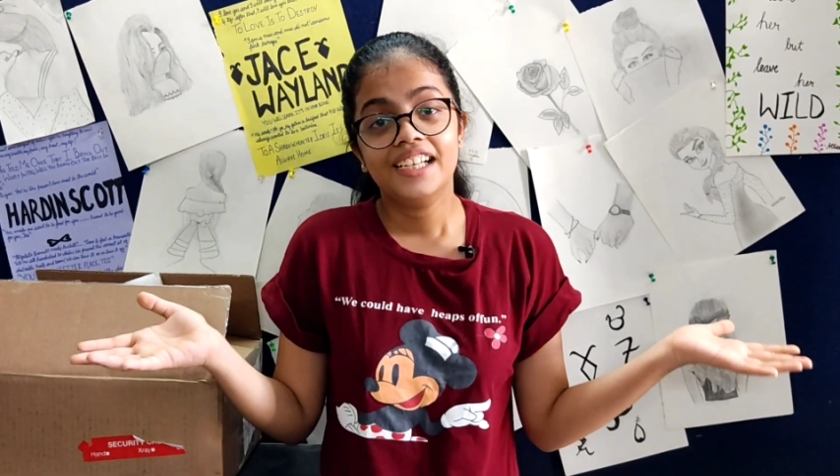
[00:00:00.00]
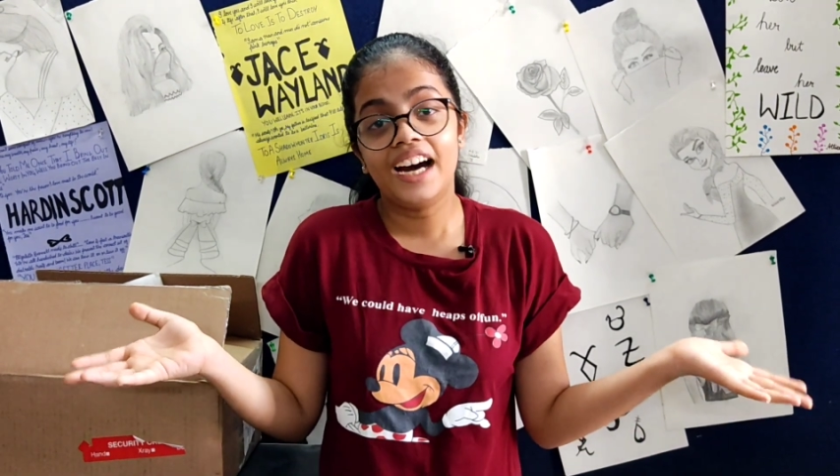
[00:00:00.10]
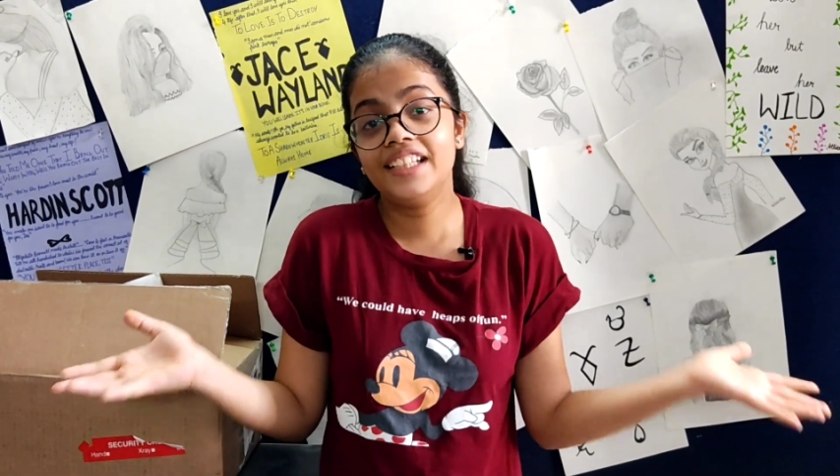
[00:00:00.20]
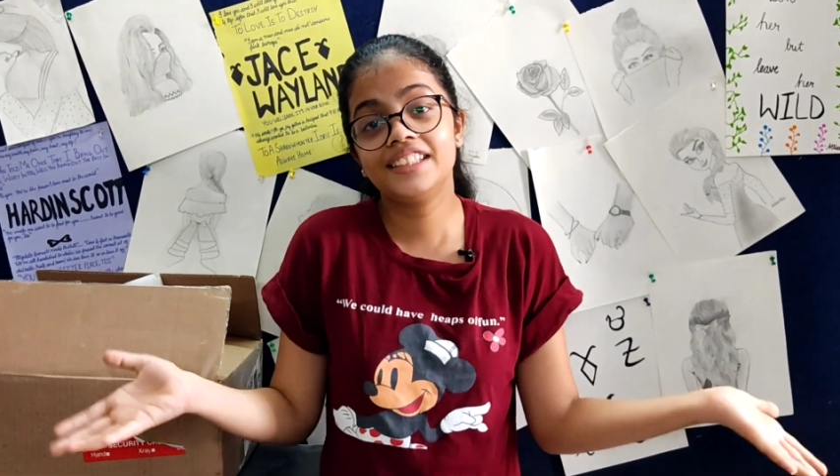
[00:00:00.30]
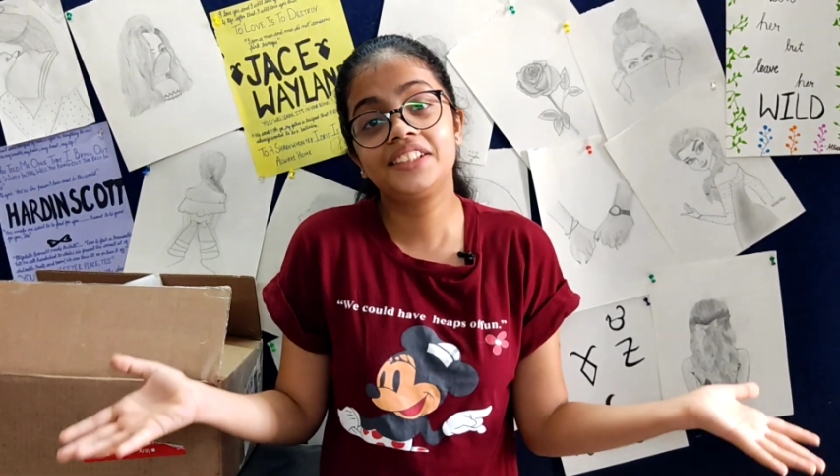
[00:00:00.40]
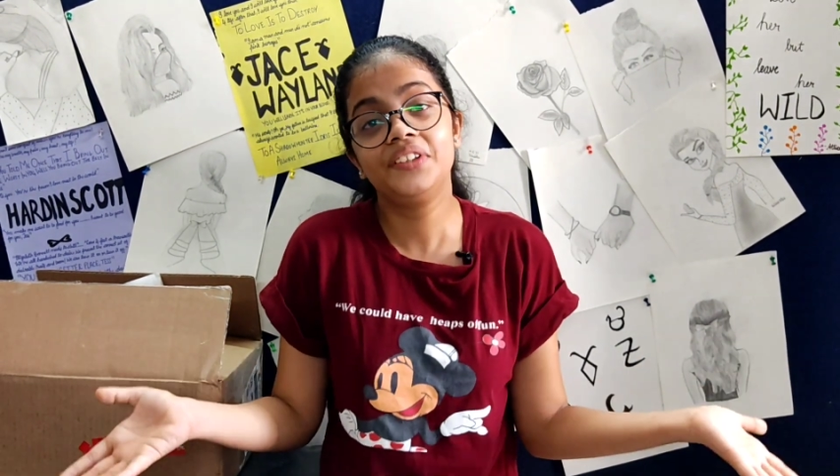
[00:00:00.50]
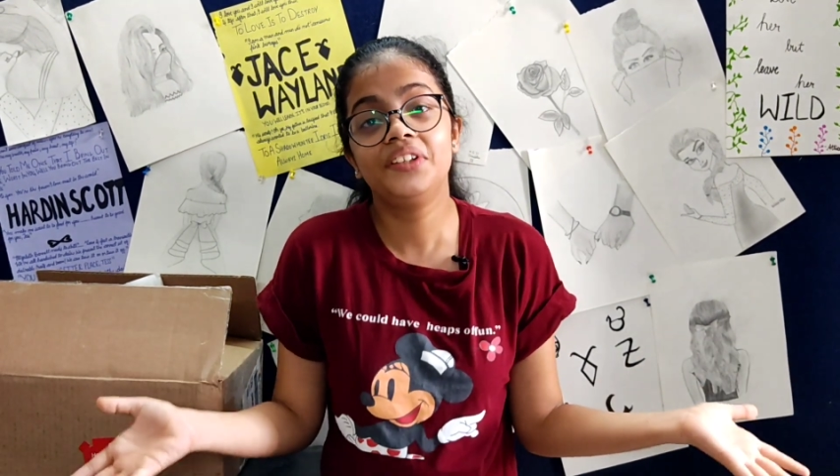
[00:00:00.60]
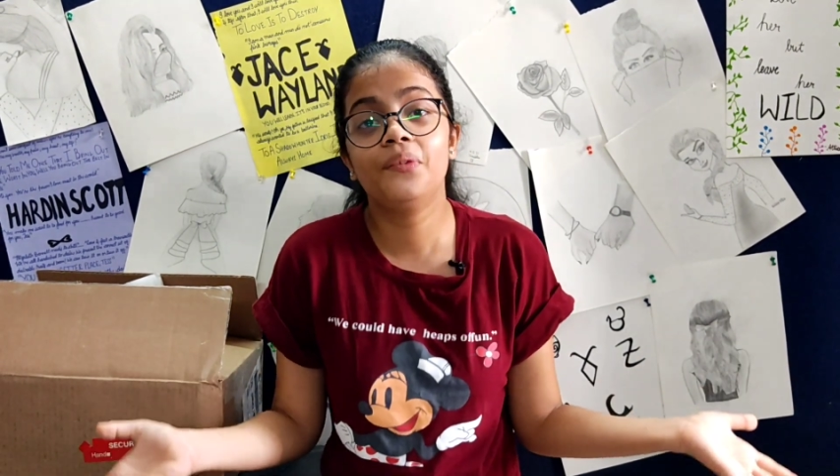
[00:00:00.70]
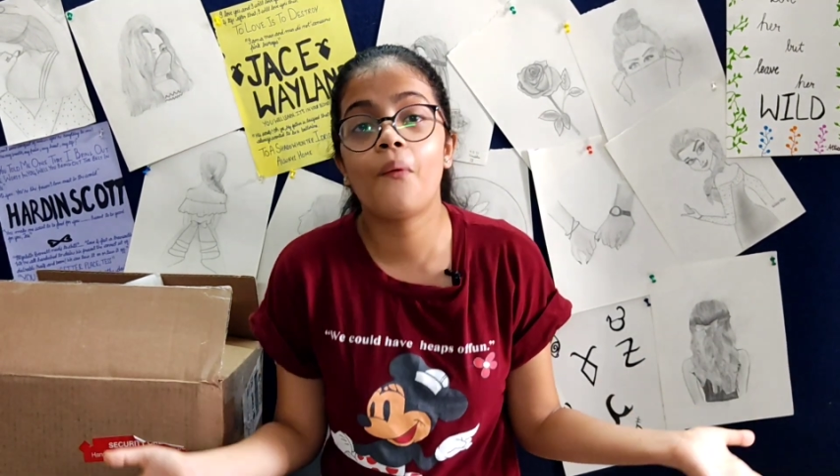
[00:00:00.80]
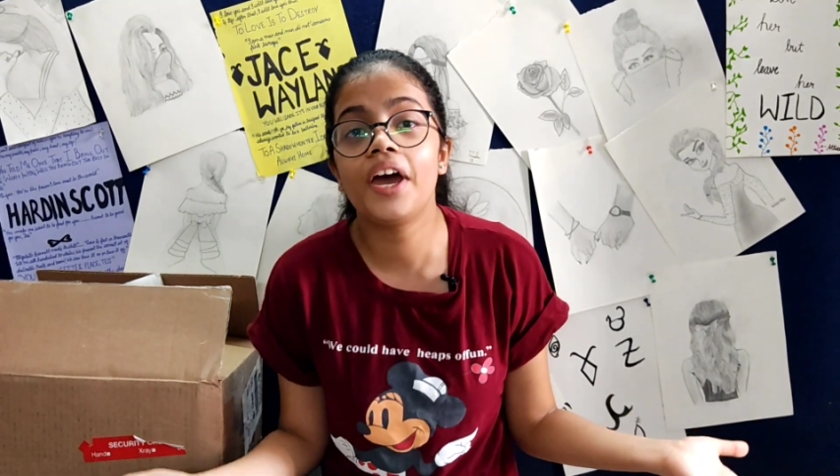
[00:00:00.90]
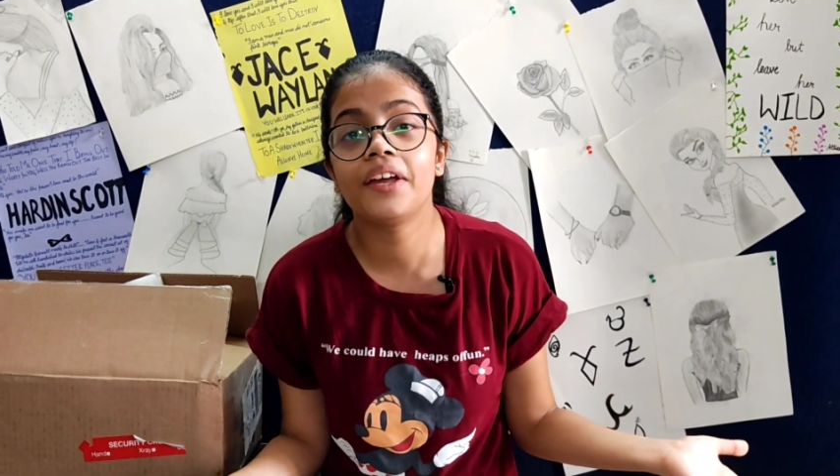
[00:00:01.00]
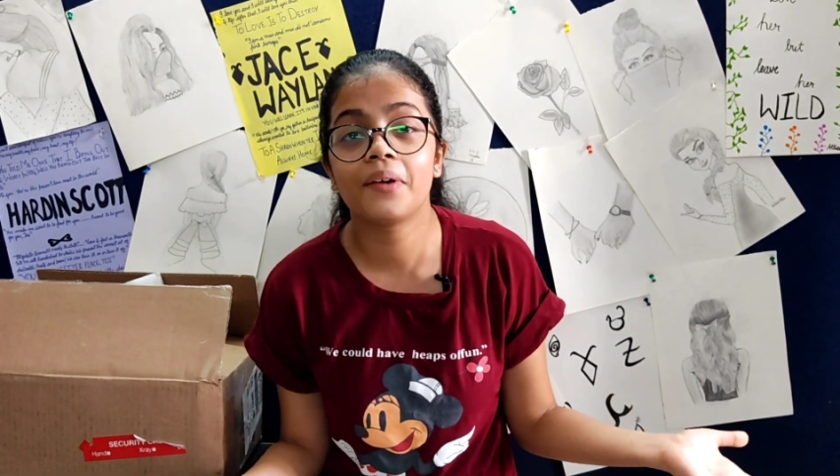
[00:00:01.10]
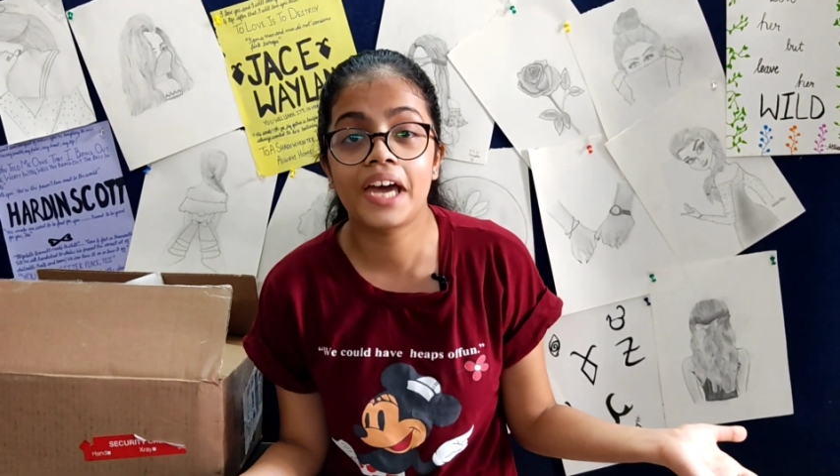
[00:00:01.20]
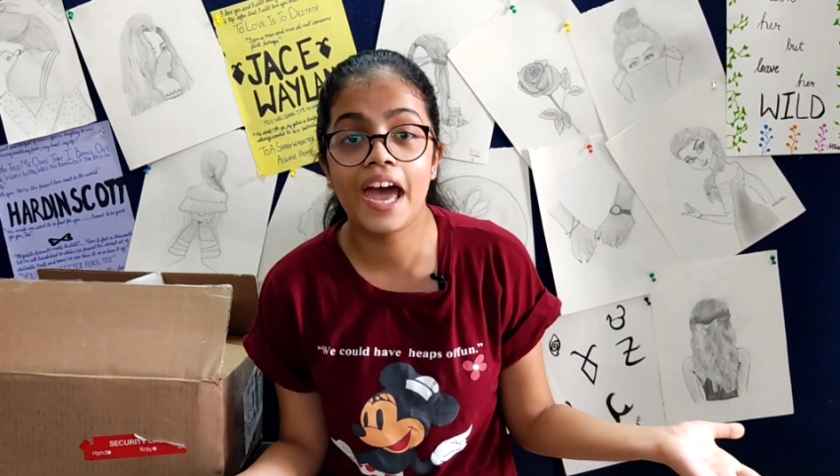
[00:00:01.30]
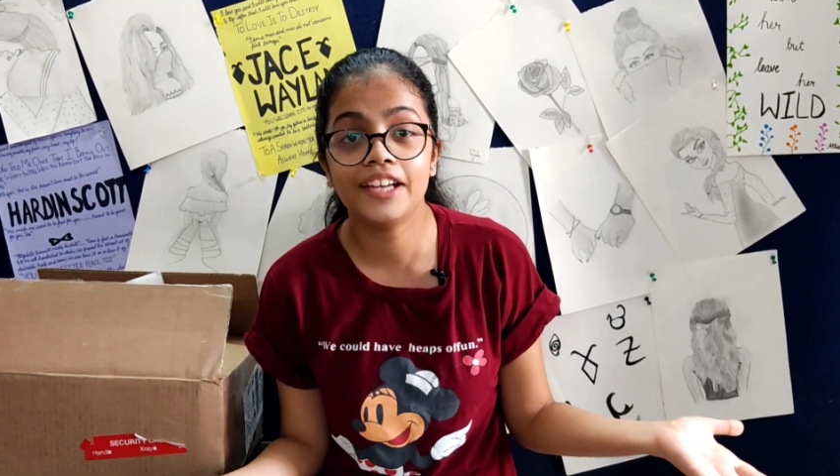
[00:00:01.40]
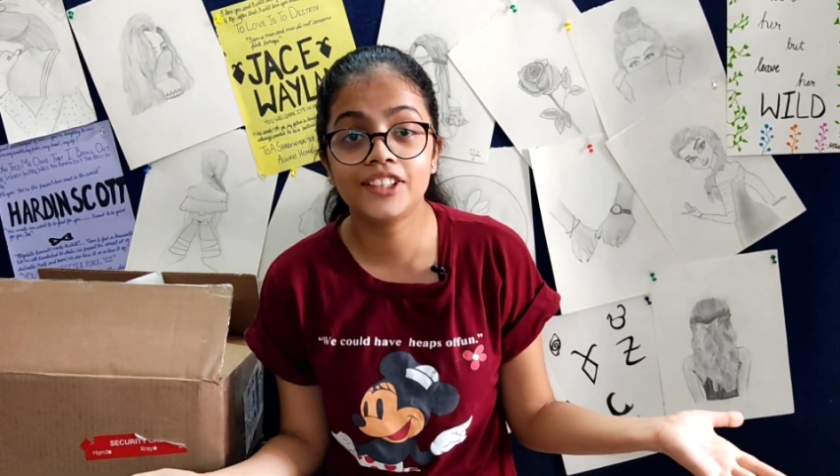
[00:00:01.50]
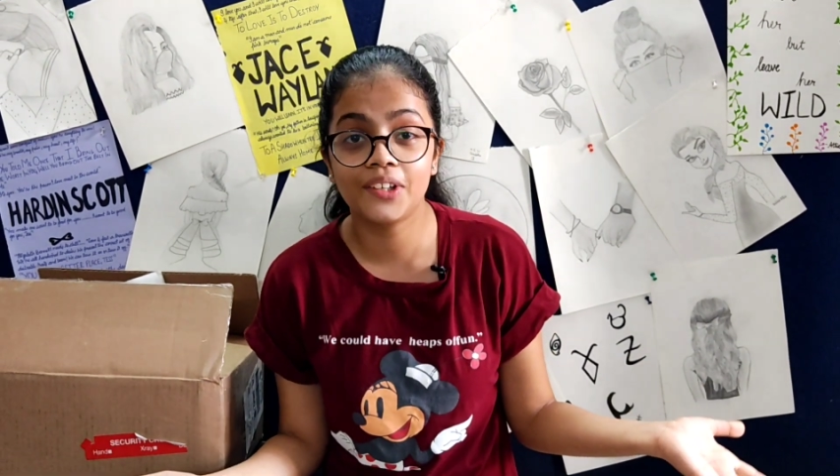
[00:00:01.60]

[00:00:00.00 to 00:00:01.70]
I just couldn't wait, okay?